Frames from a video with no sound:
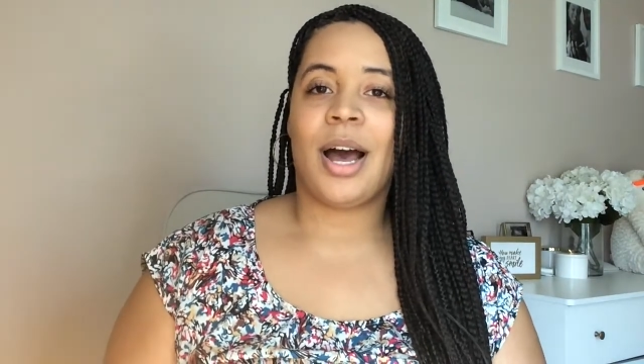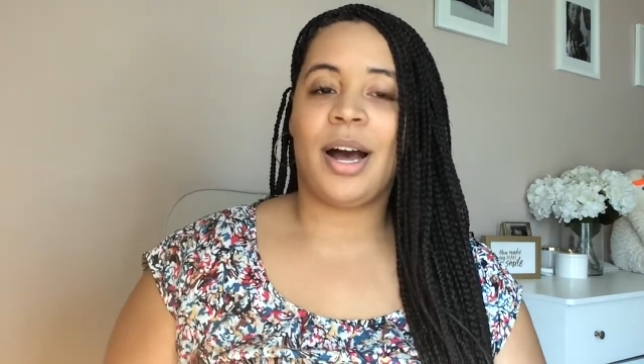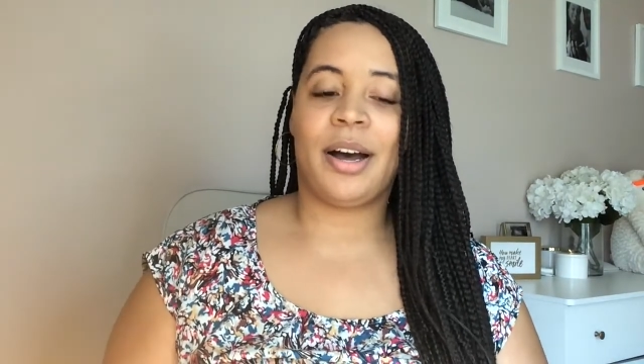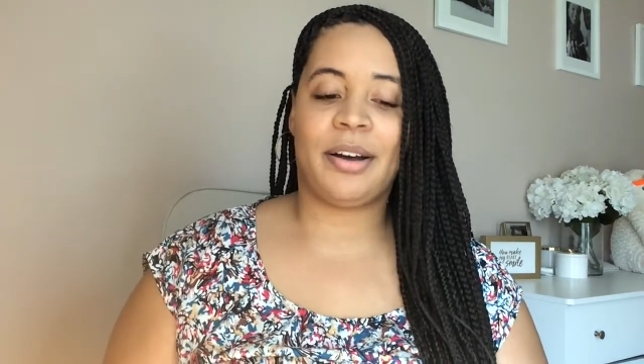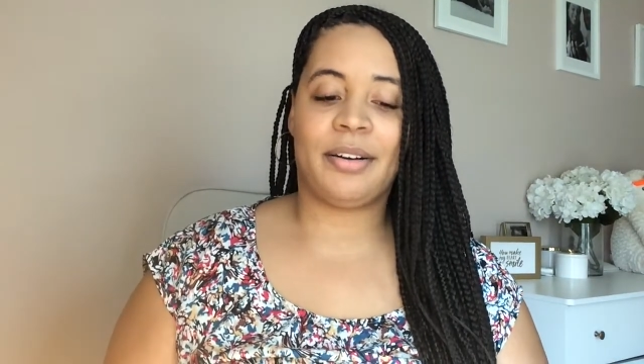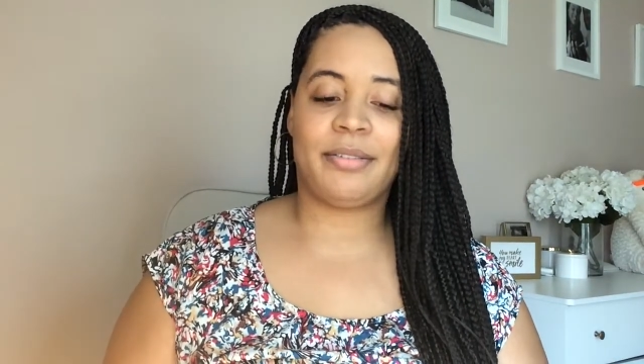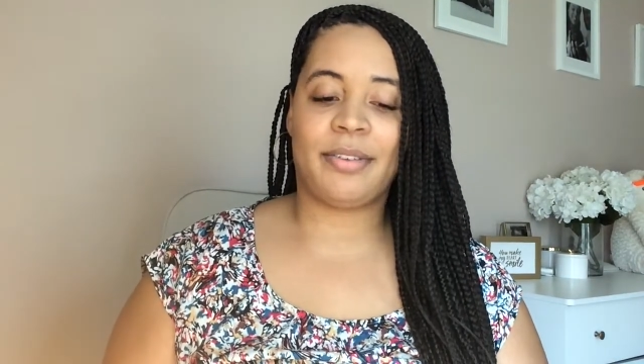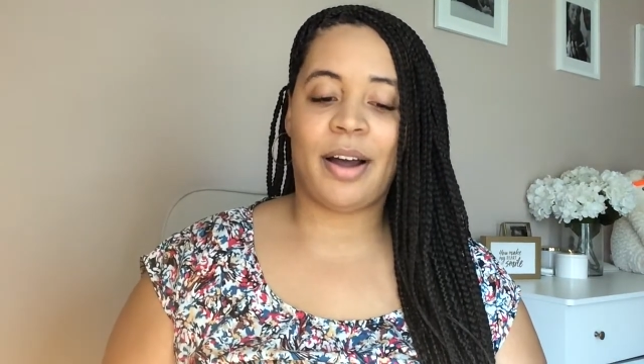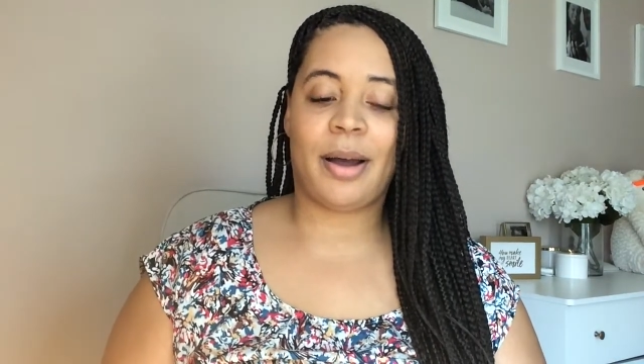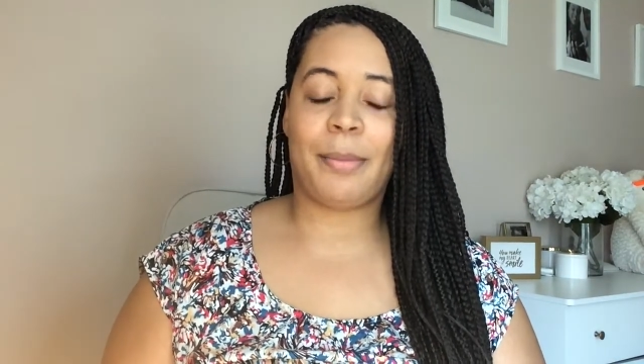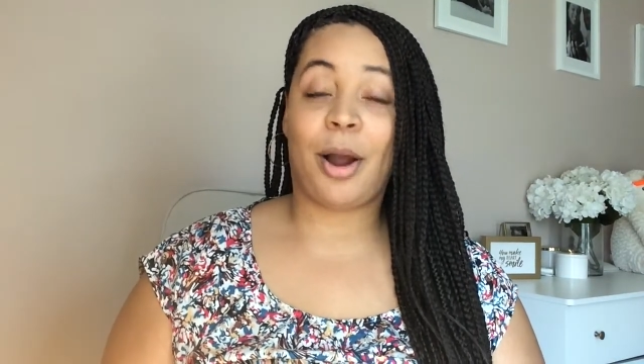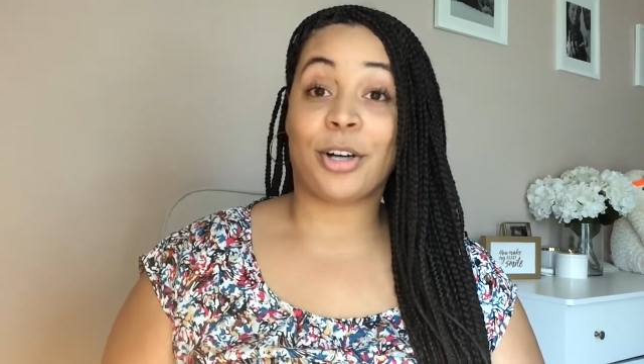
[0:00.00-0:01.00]
of
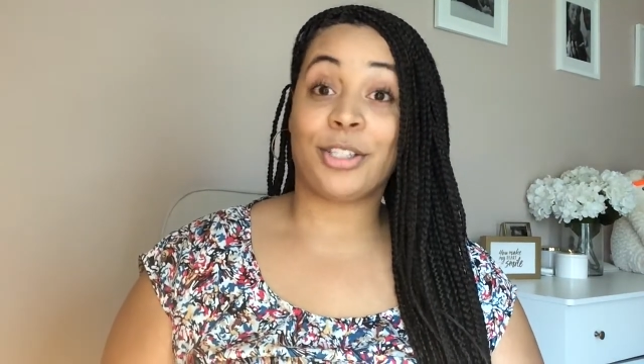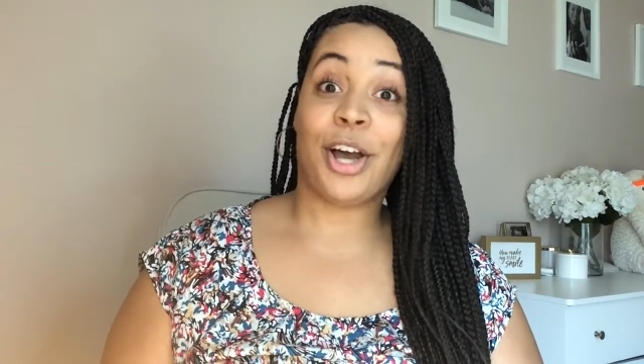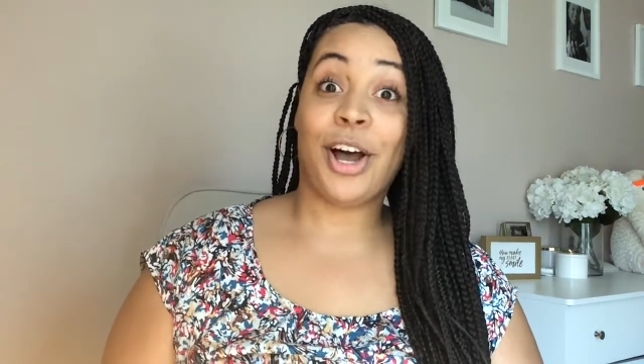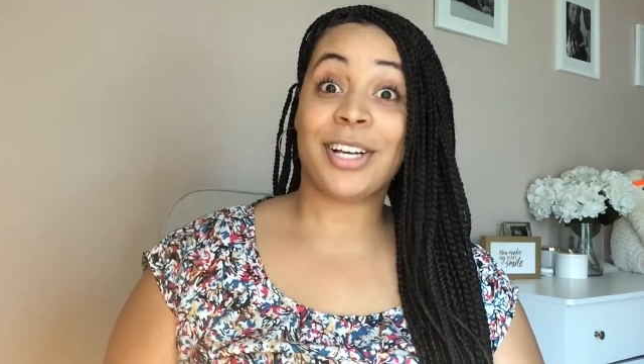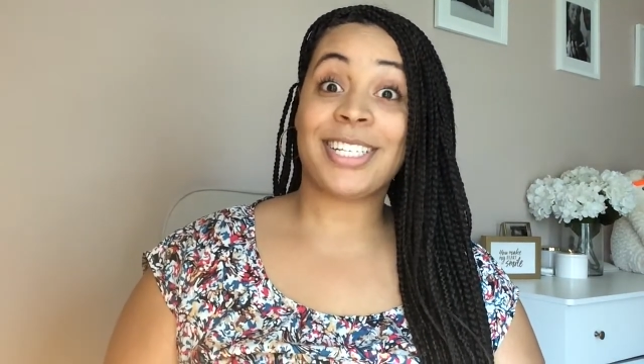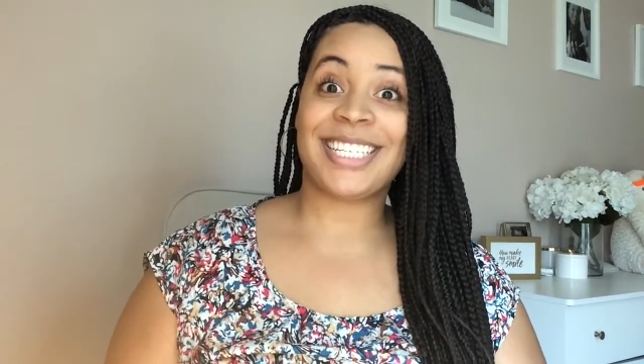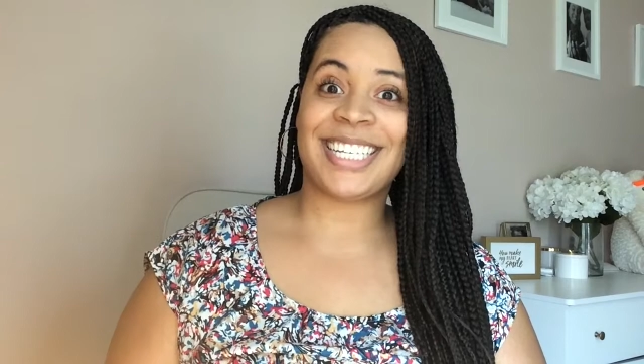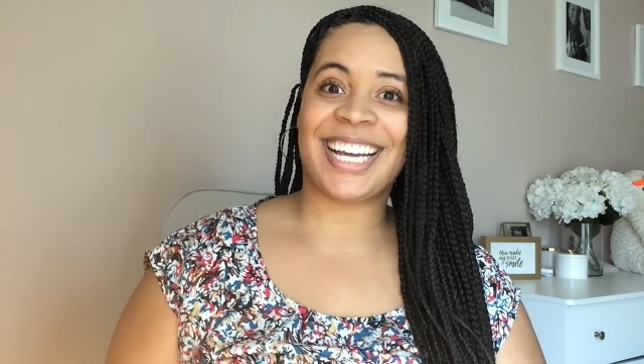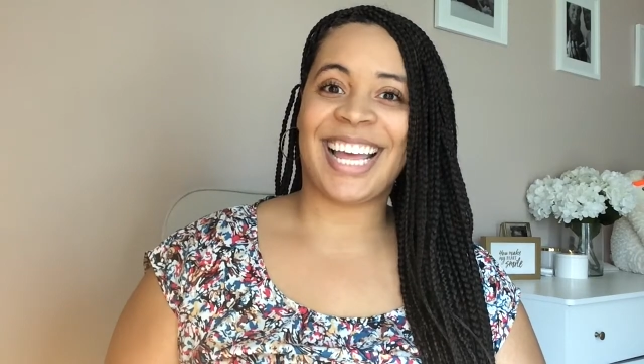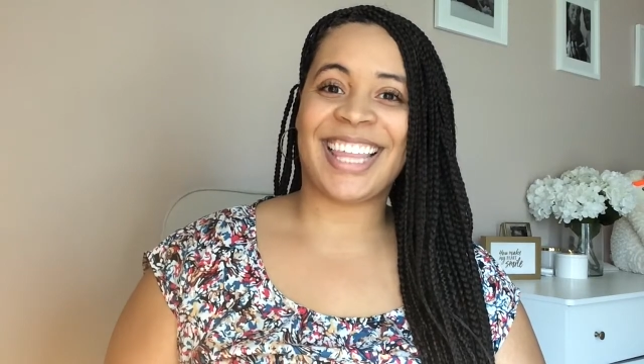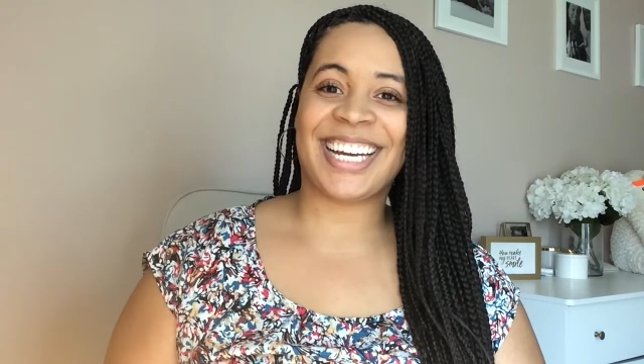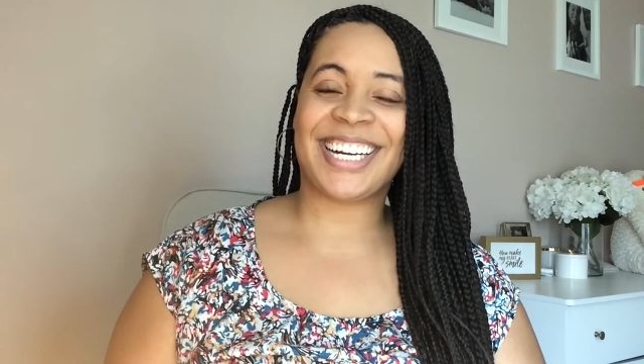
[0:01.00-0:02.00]
our talks
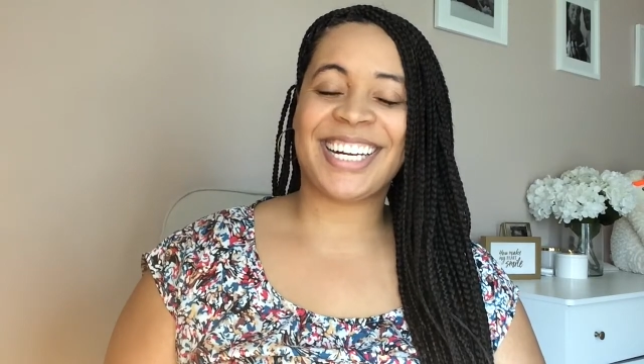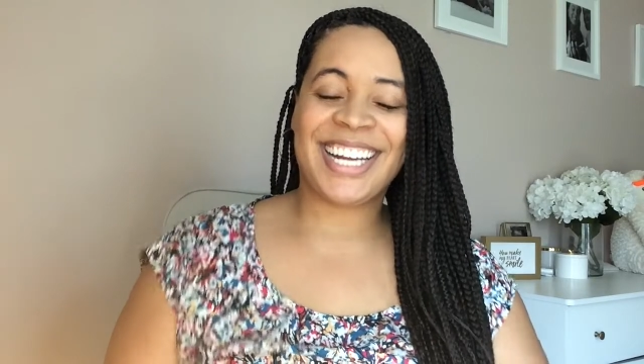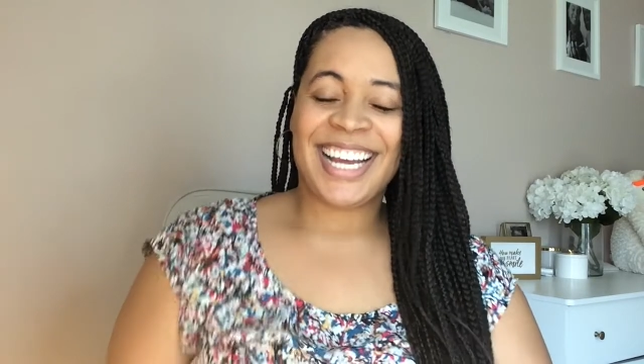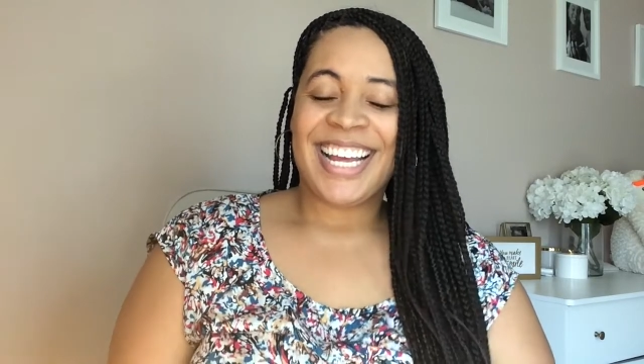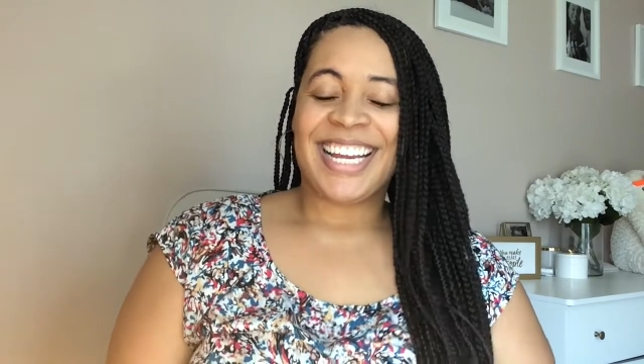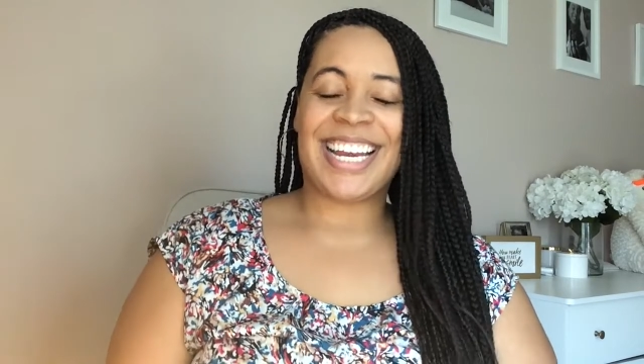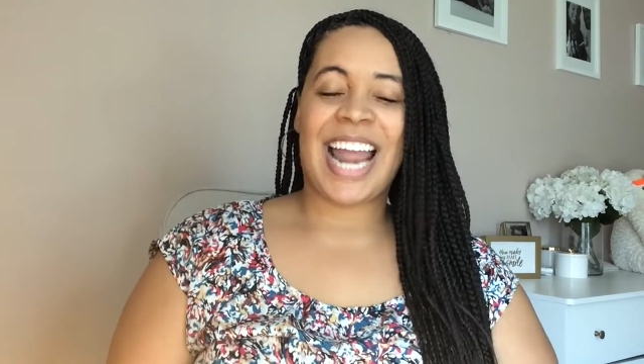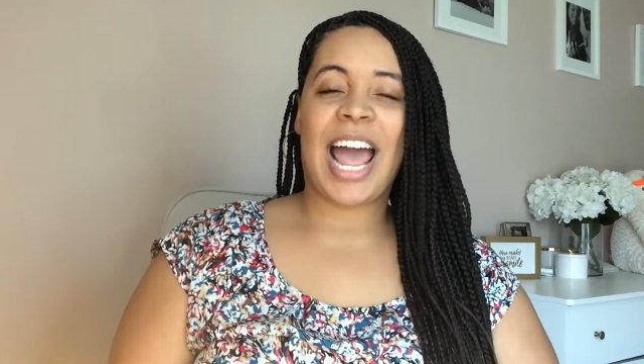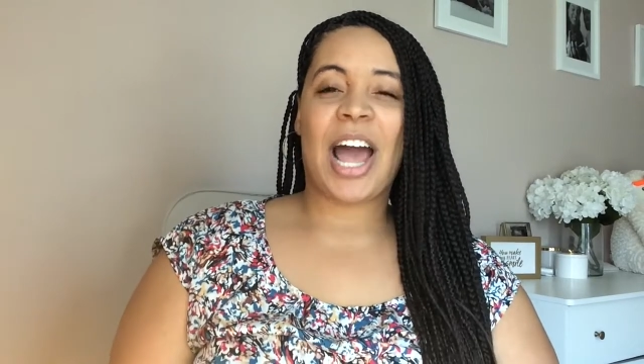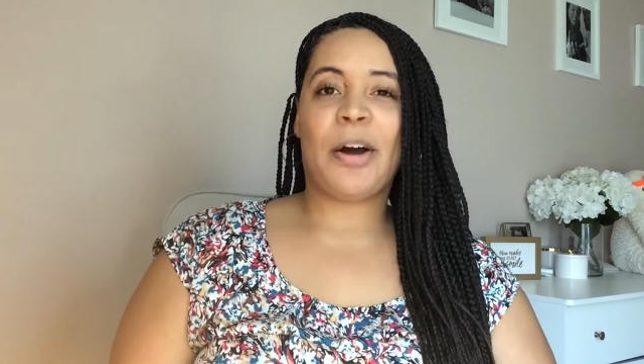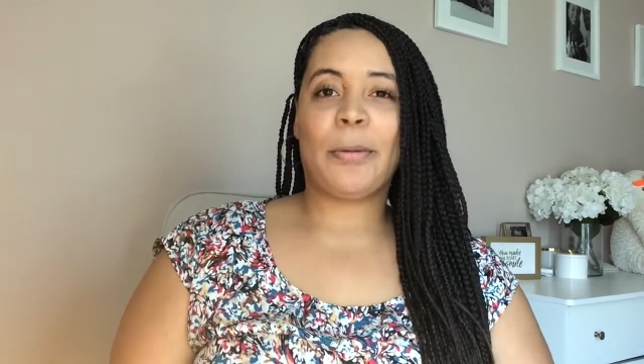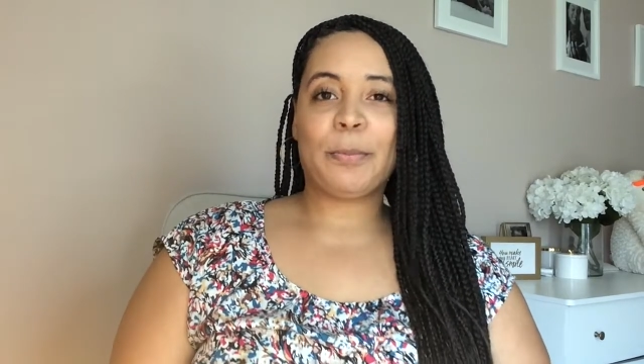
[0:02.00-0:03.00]
together.
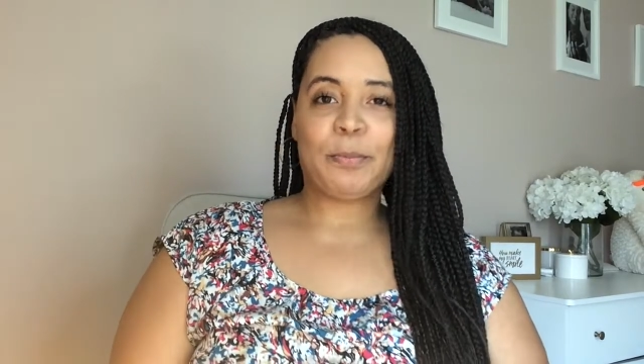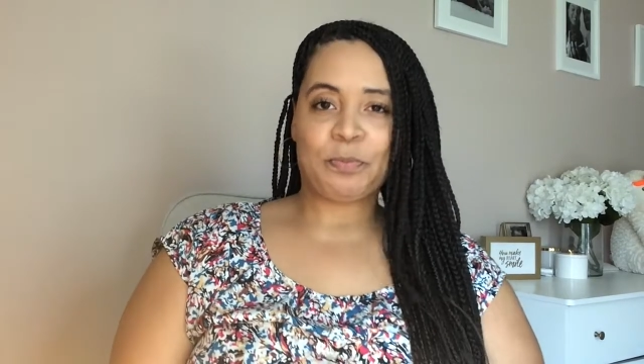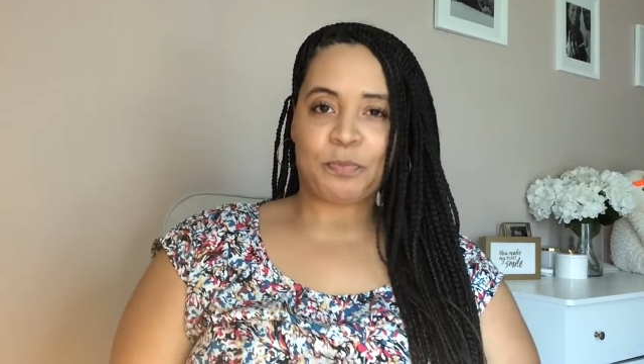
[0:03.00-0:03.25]
Now,